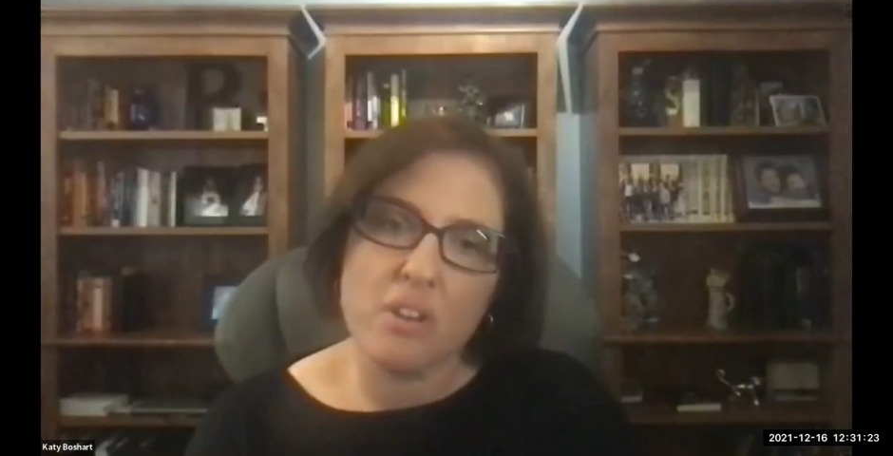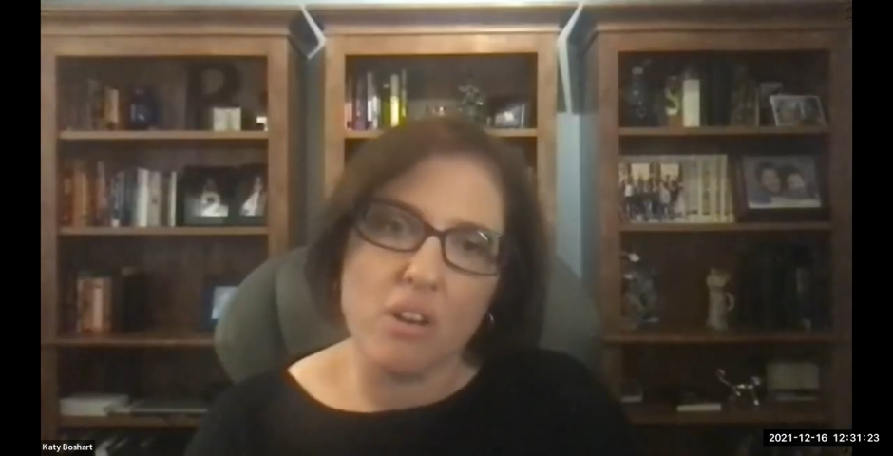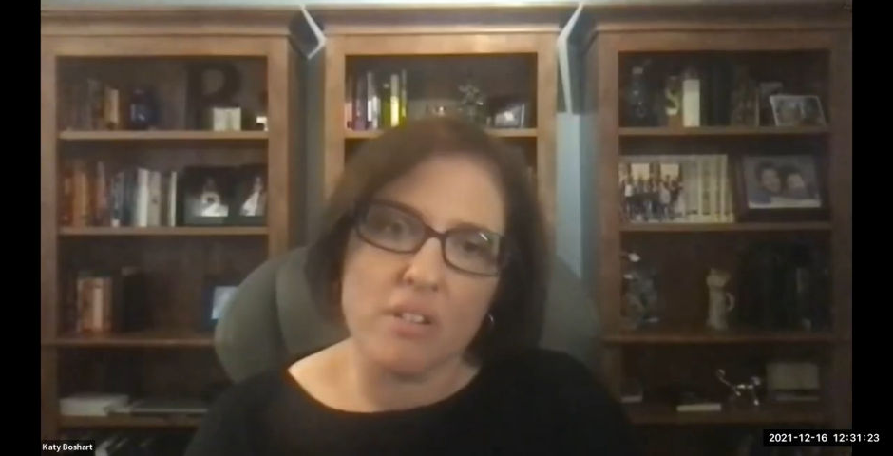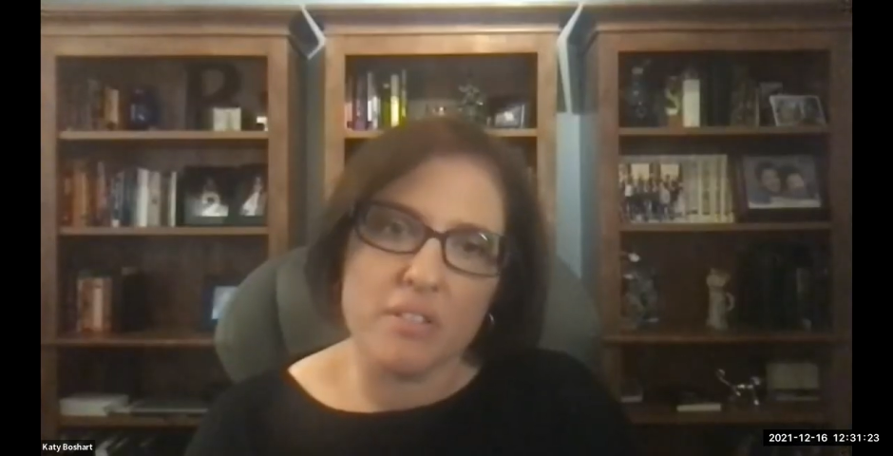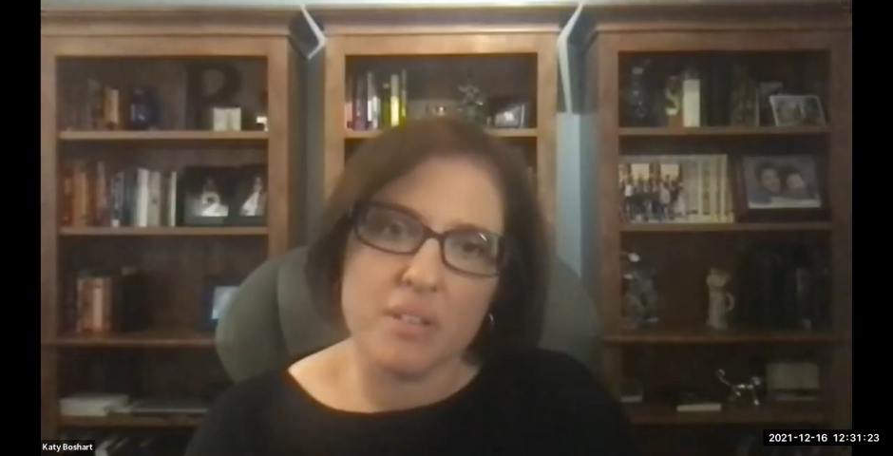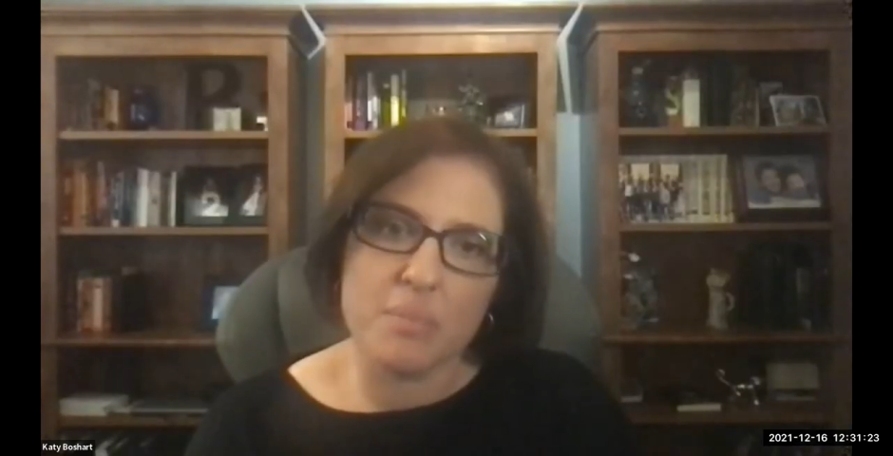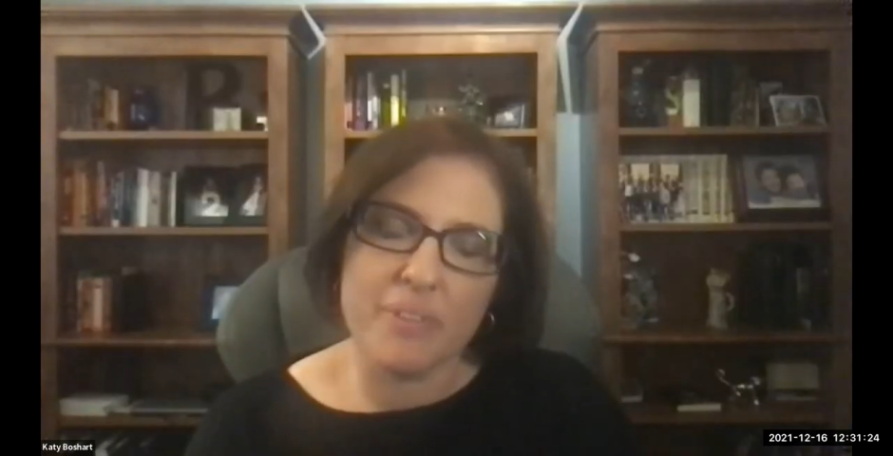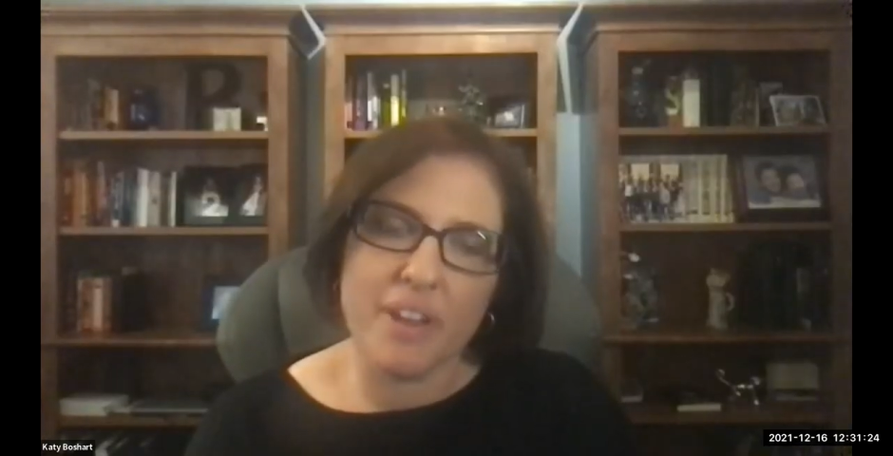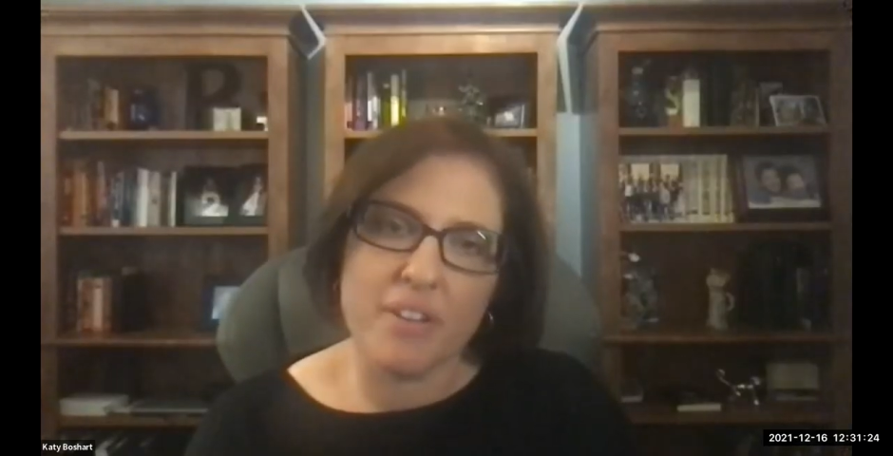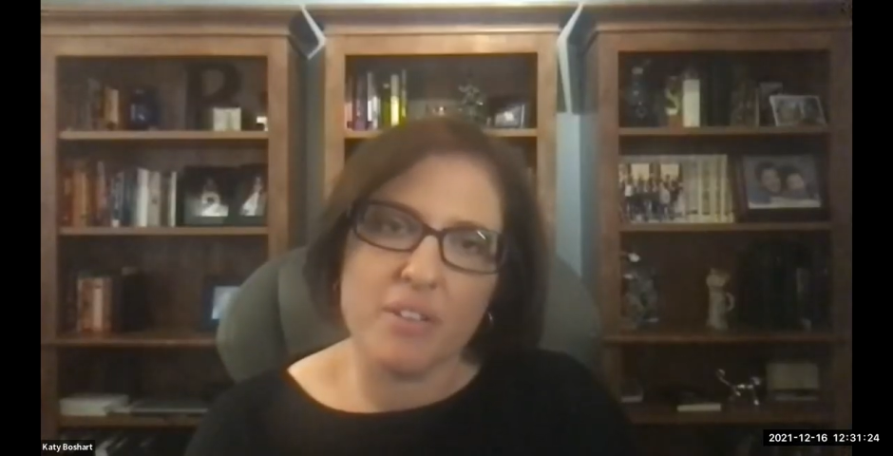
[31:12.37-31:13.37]
concept of
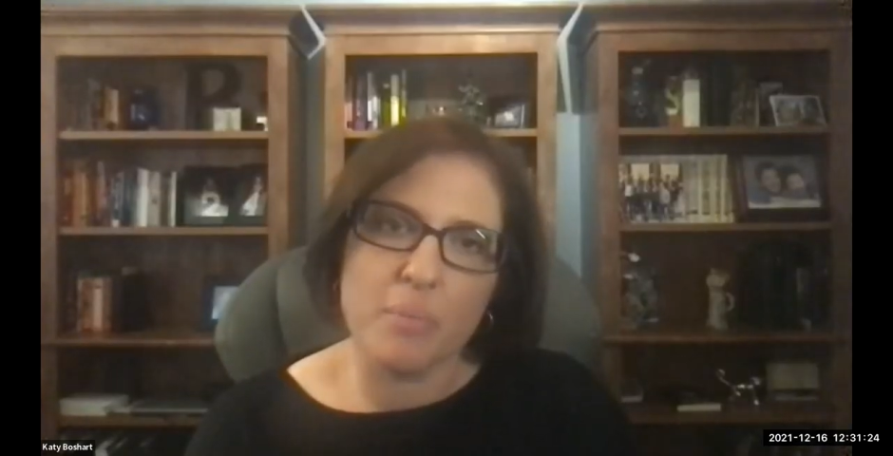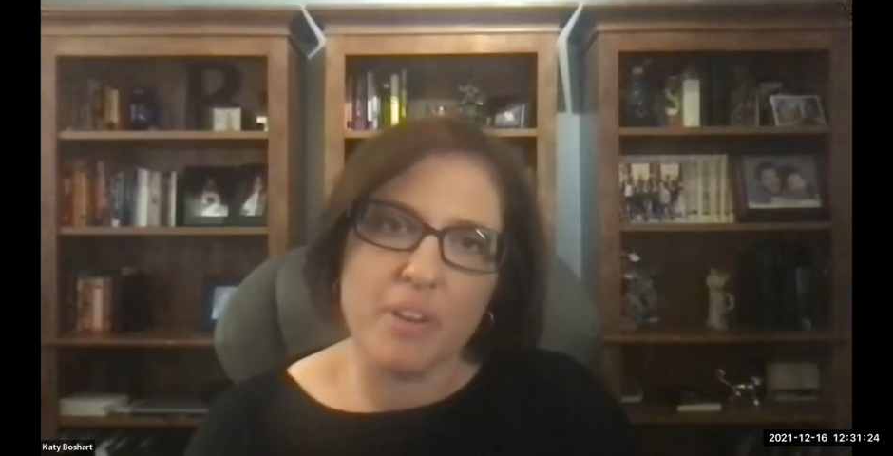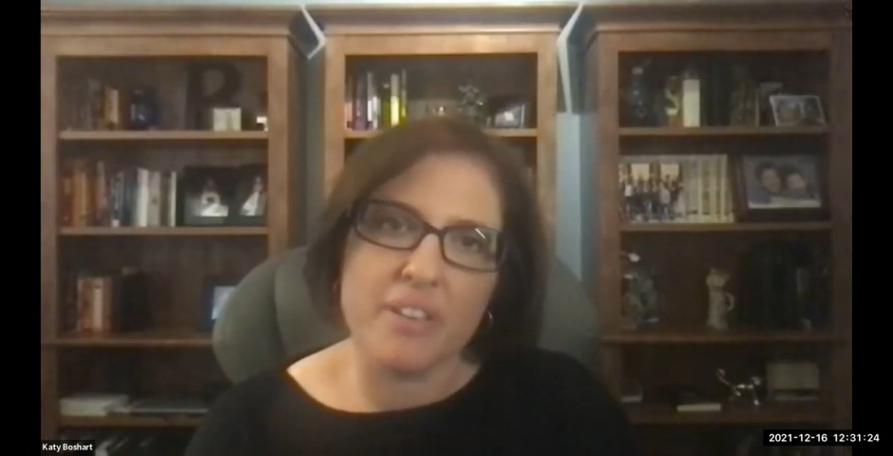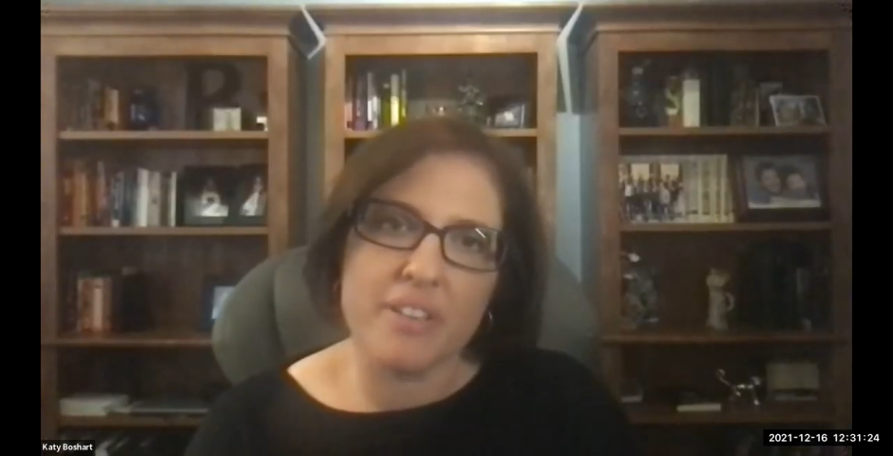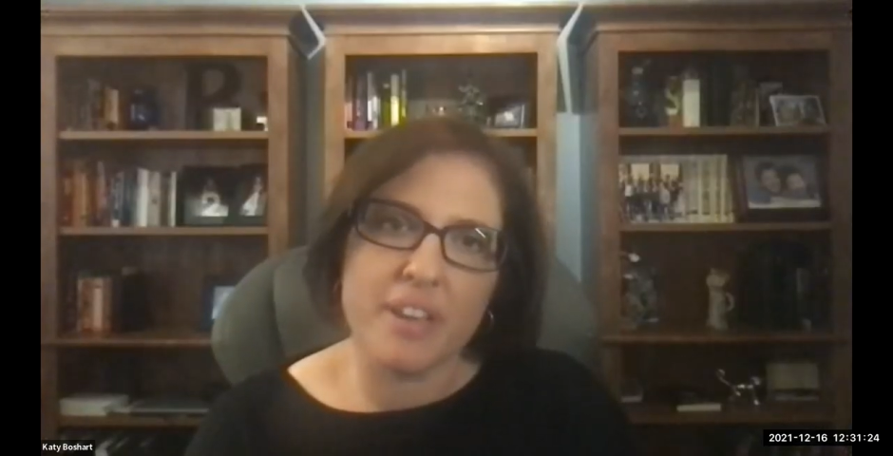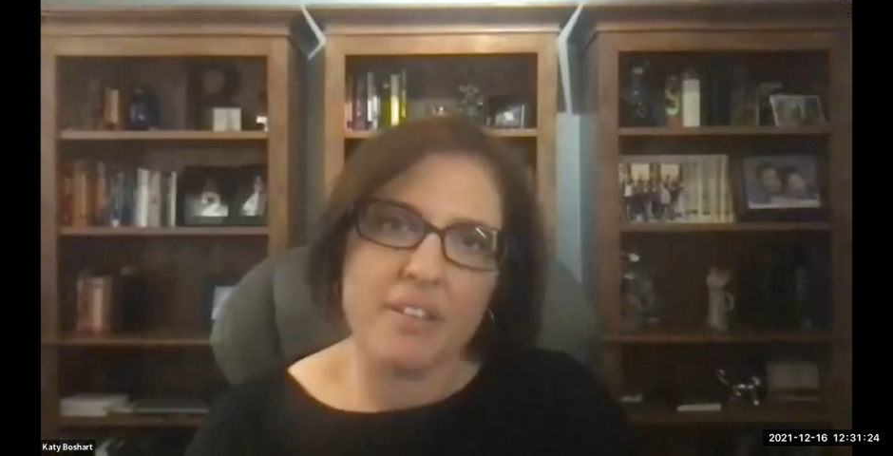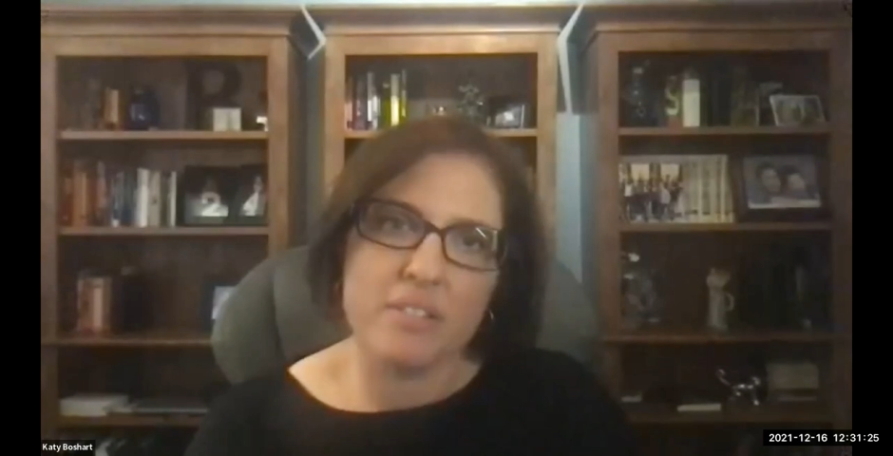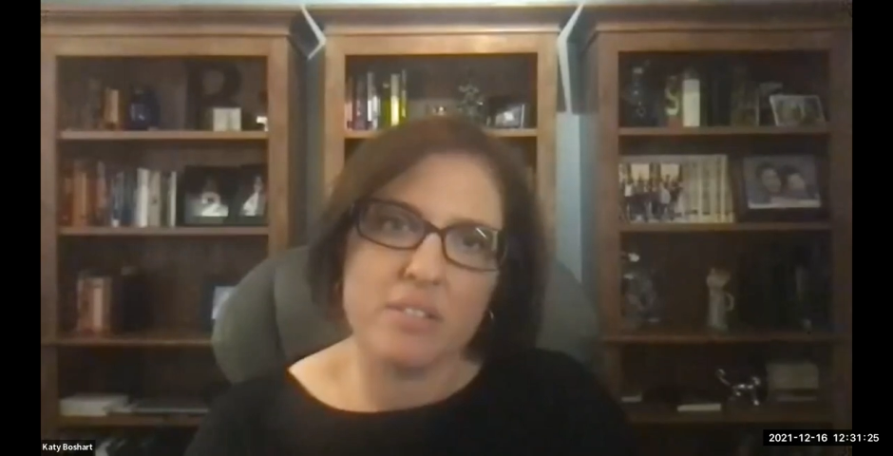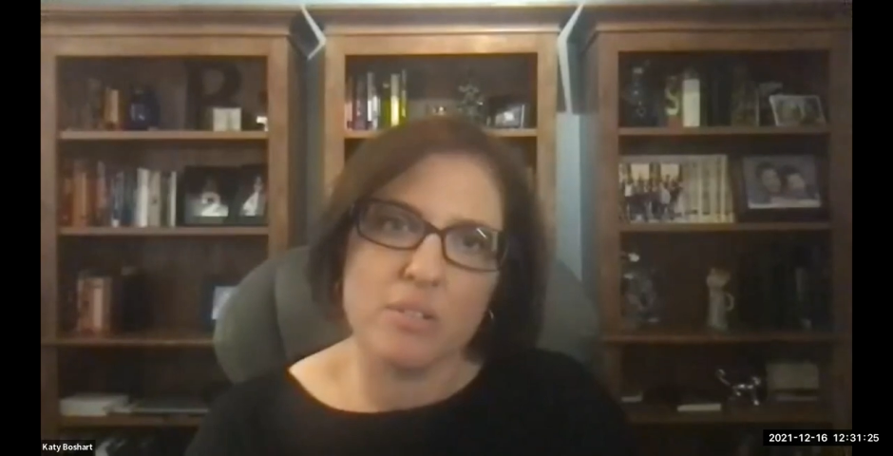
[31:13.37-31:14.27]
how you might get